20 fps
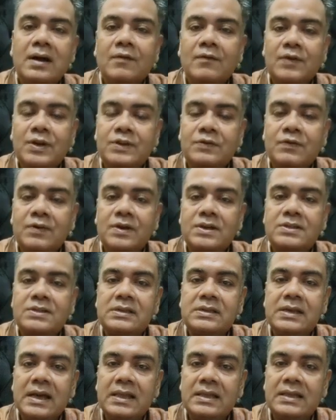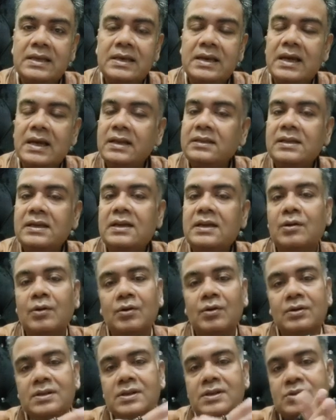which was Neti Neti,
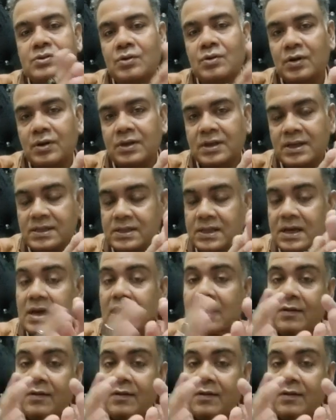Not This, Not This,